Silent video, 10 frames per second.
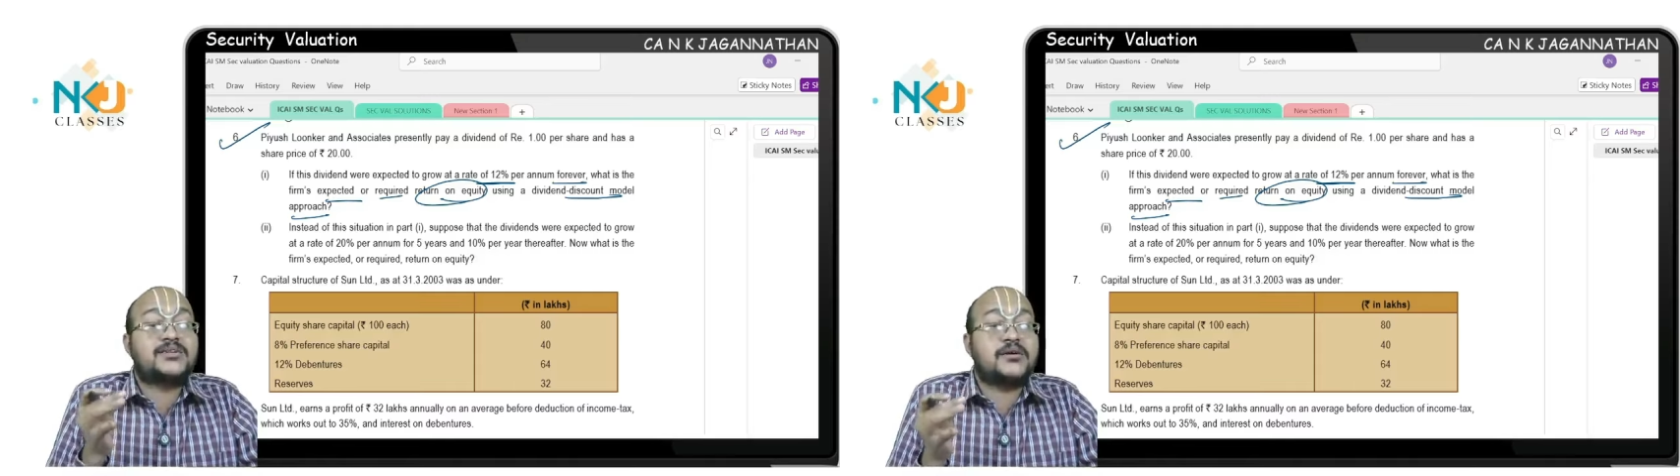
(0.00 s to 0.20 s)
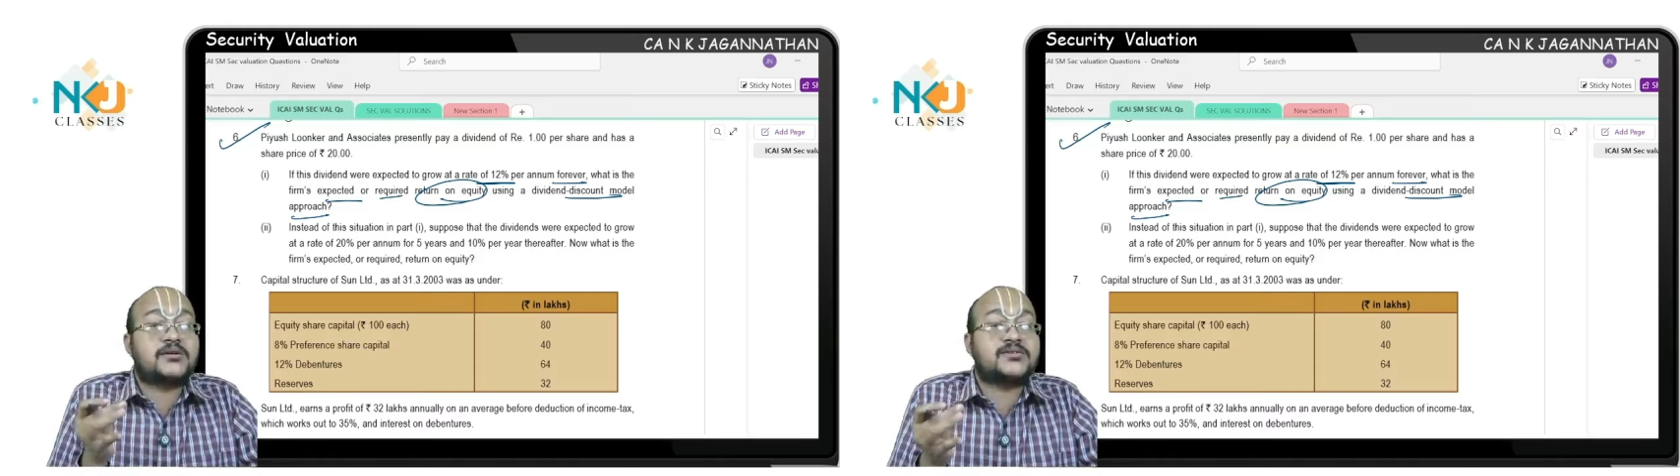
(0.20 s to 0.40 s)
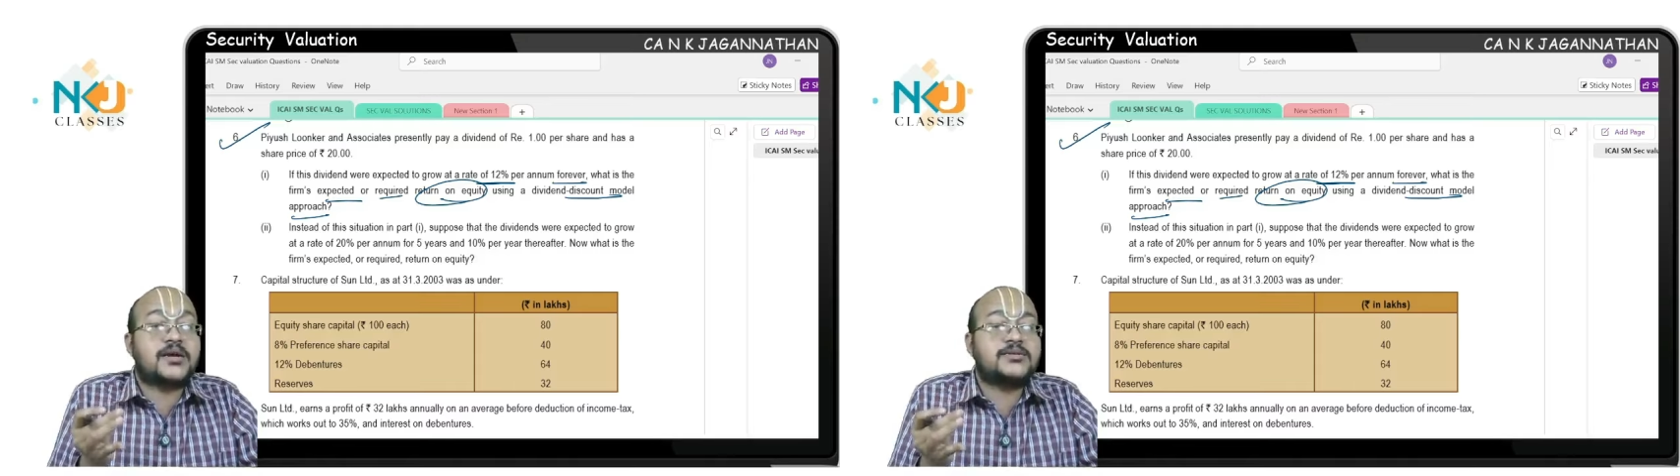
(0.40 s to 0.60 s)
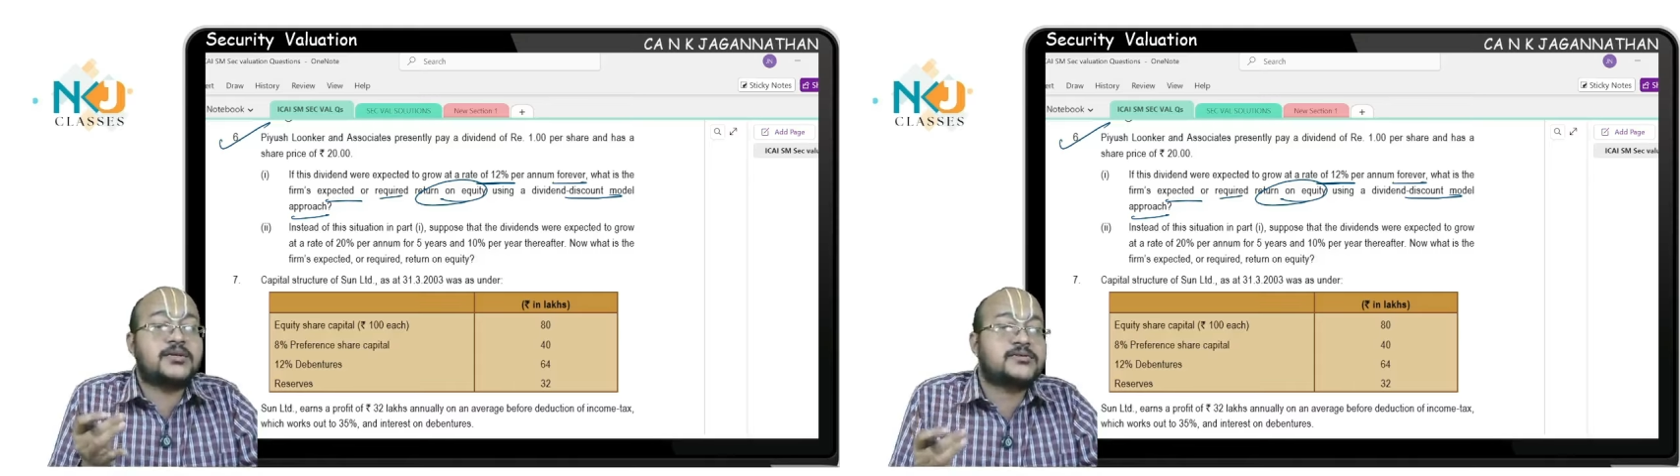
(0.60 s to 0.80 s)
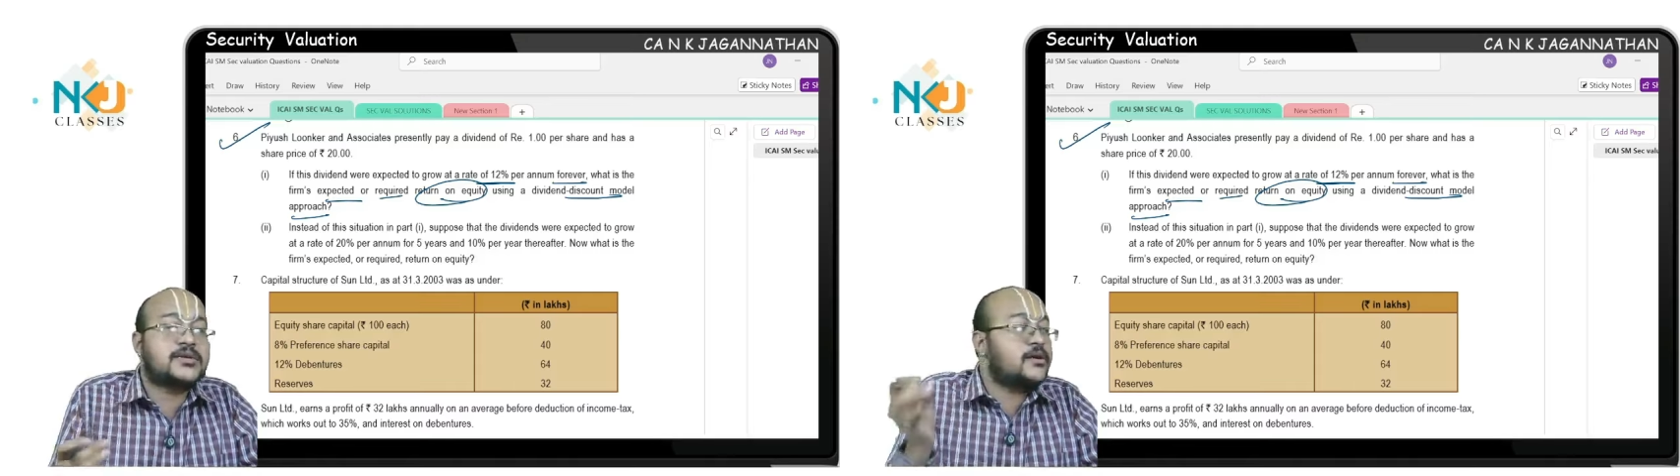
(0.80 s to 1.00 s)
risk
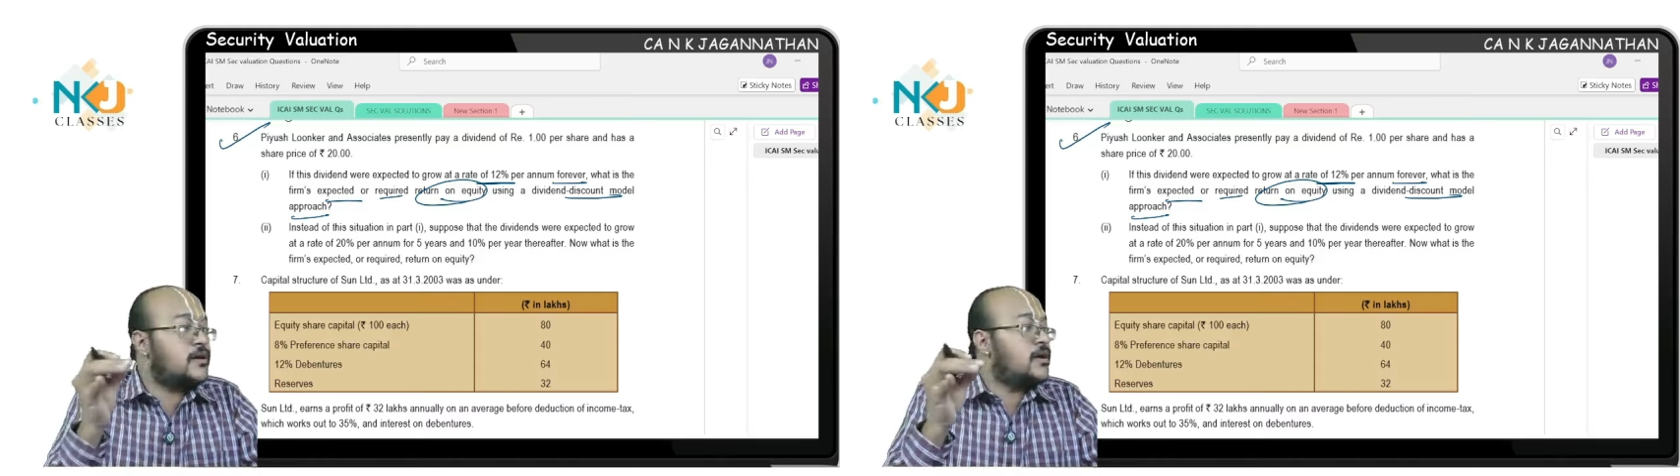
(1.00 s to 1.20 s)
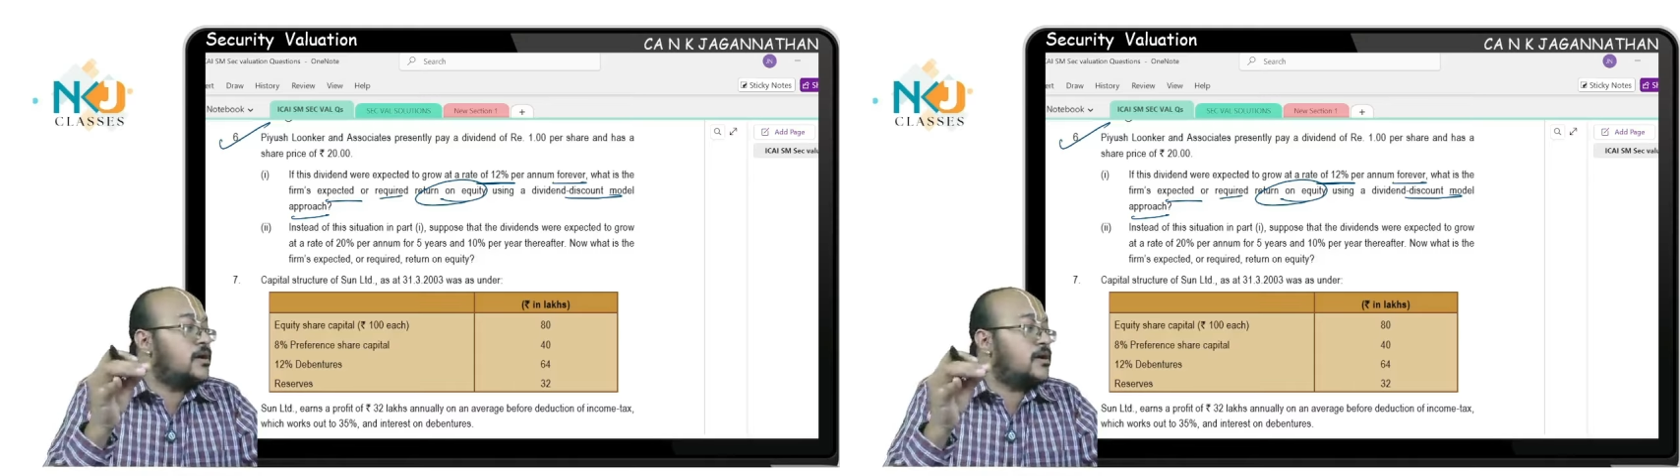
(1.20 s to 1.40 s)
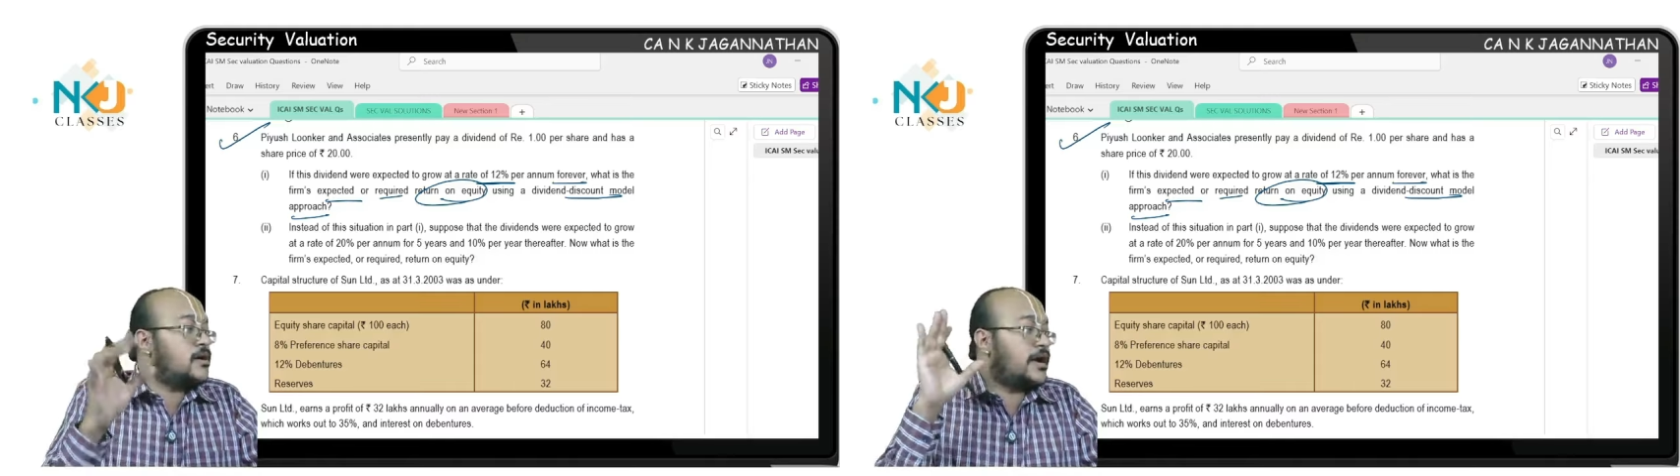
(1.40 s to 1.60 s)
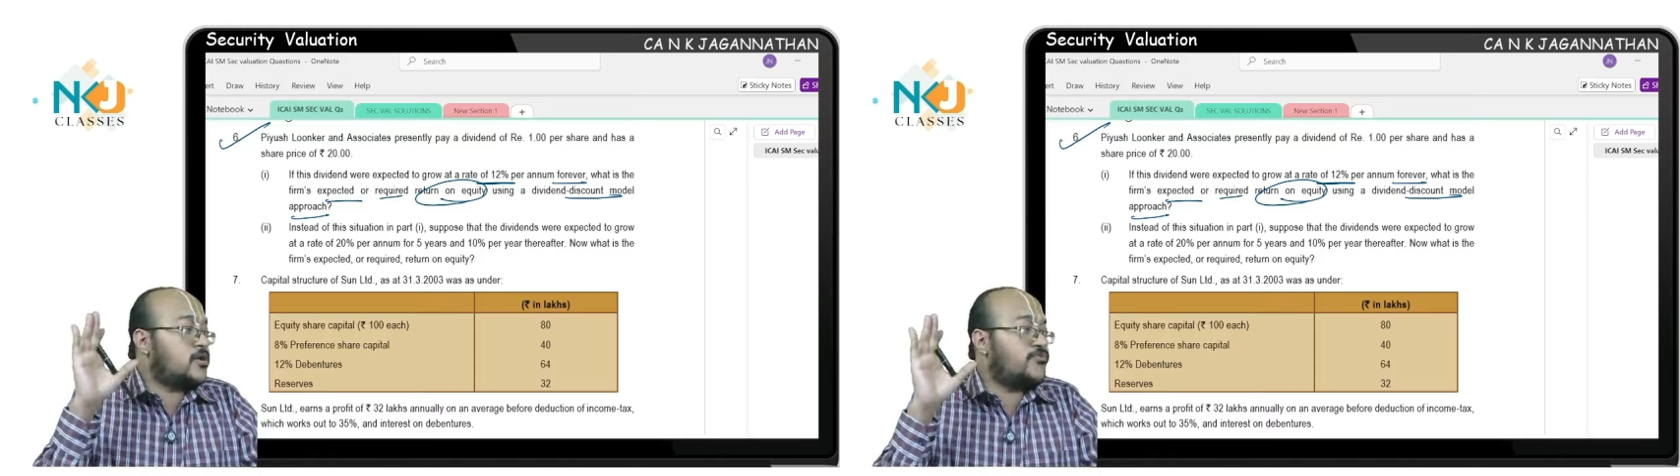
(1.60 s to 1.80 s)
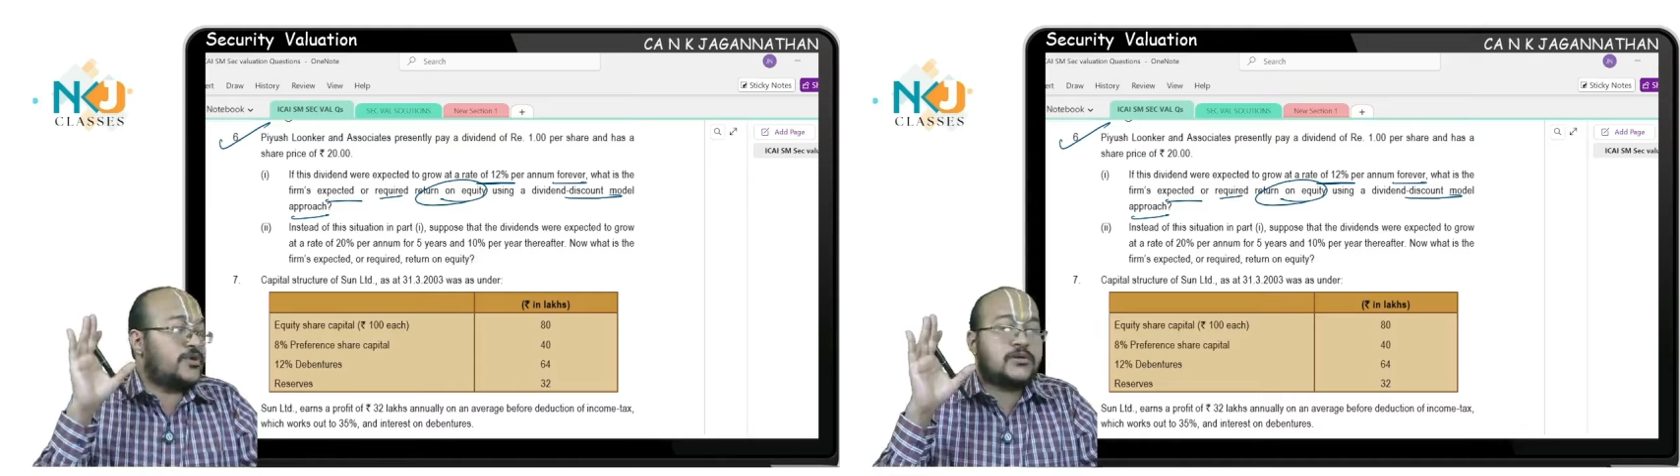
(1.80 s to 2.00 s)
adjusted rate
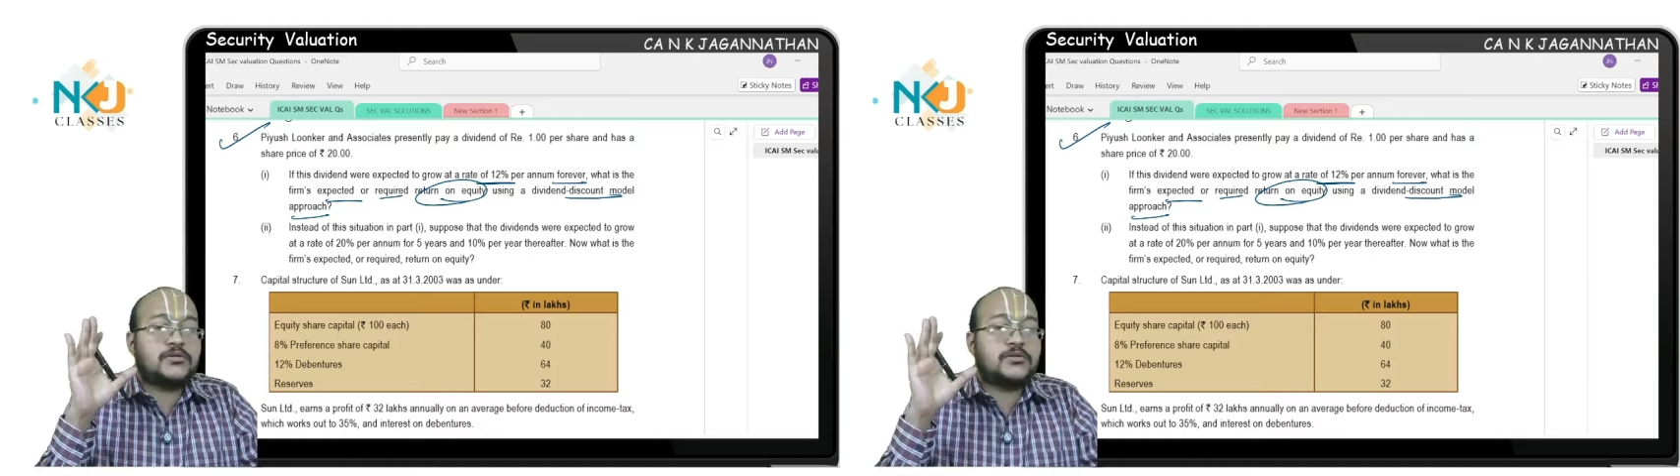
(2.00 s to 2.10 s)
of return.